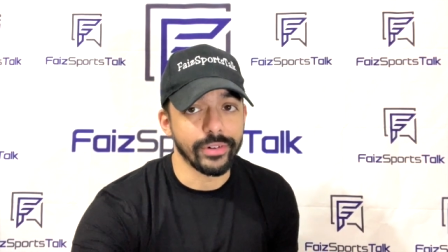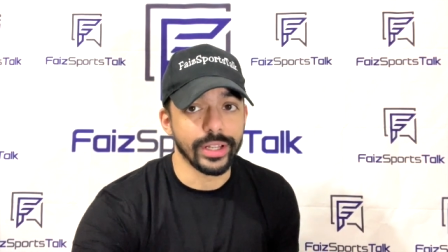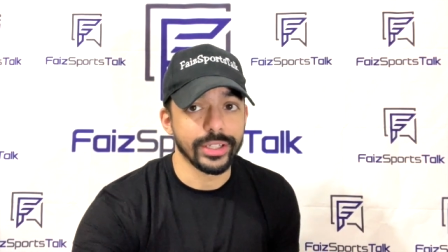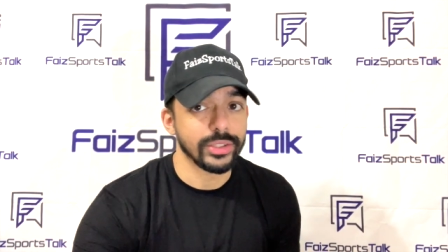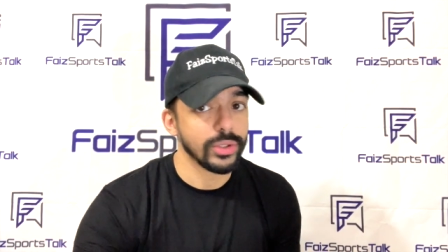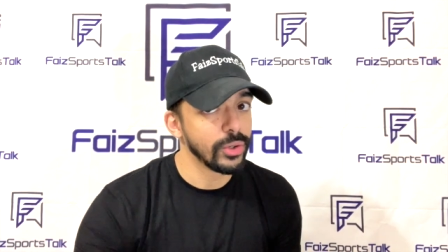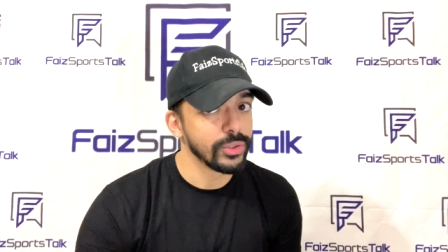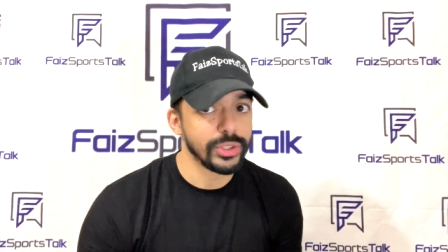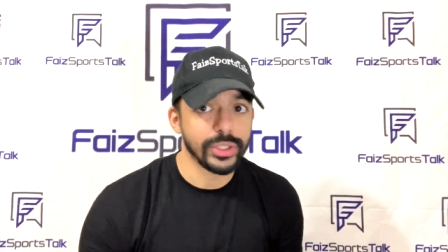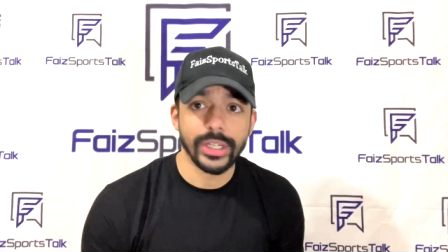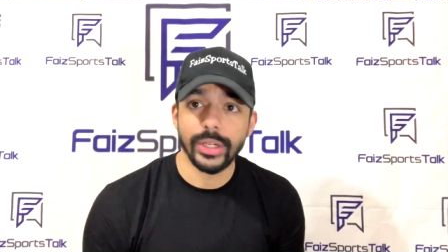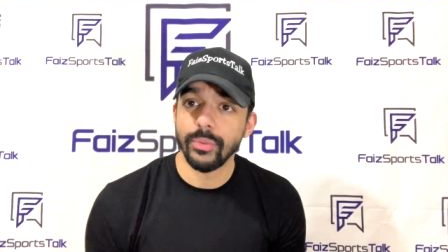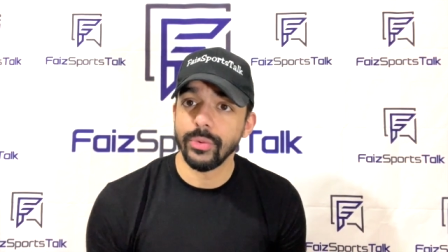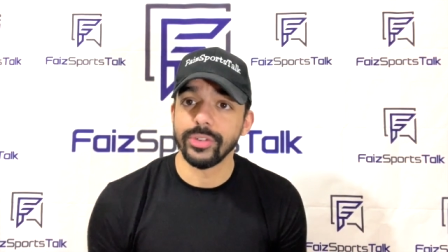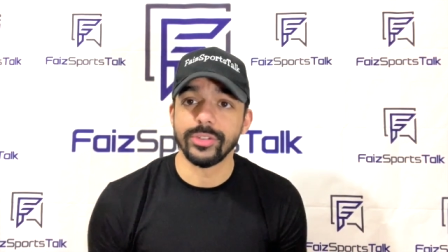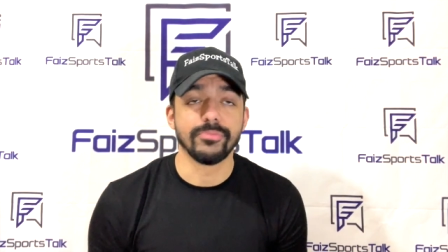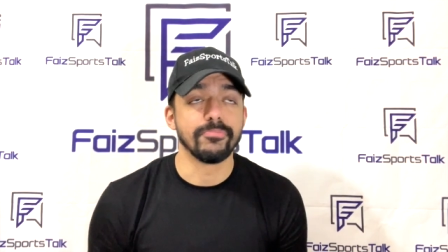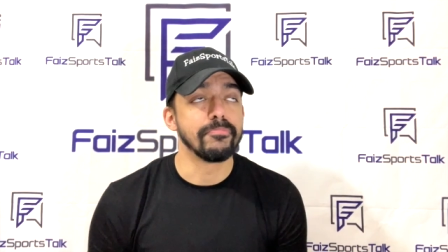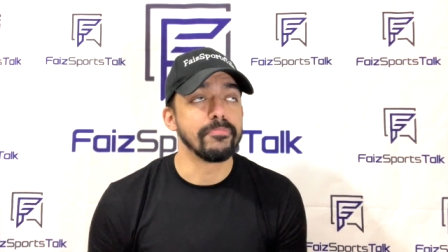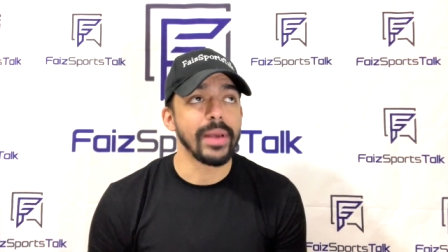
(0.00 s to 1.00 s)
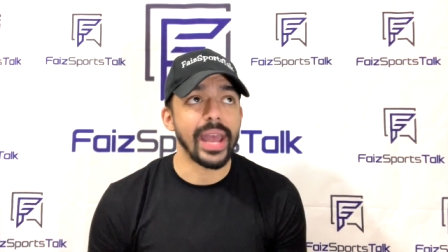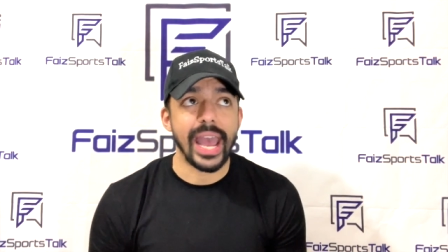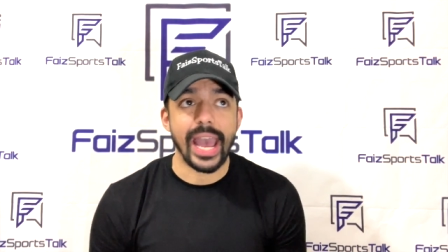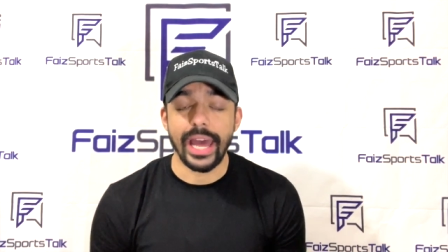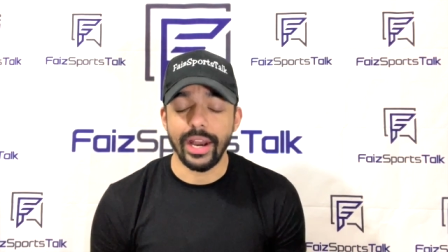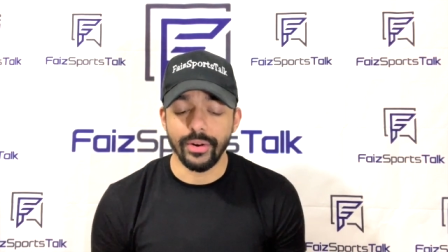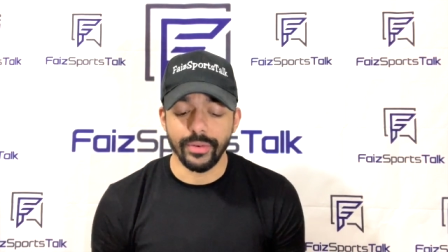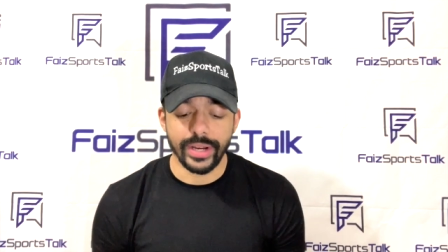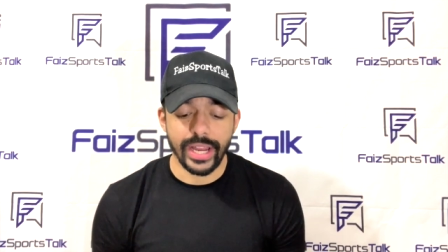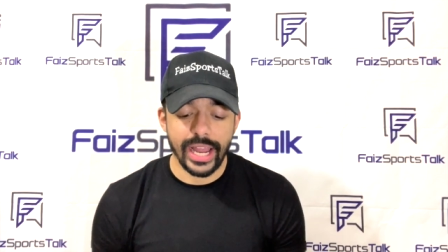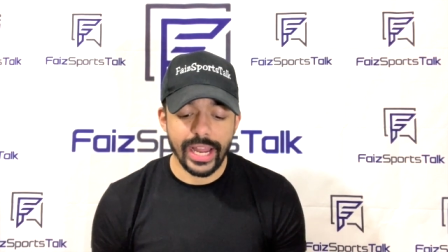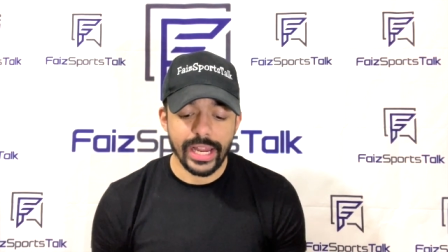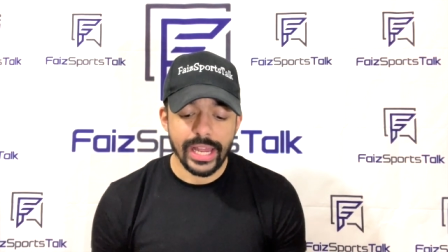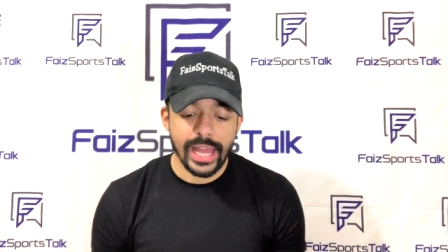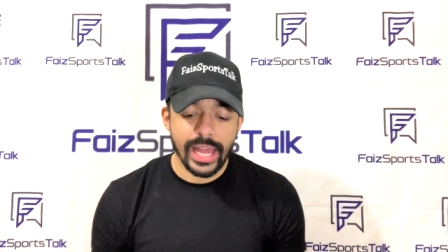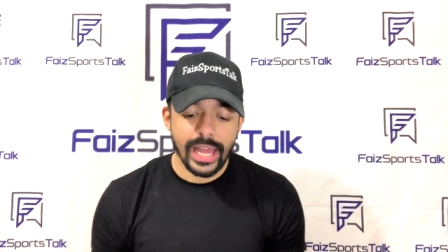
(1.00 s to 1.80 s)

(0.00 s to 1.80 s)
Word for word: I told you he was bad, okay?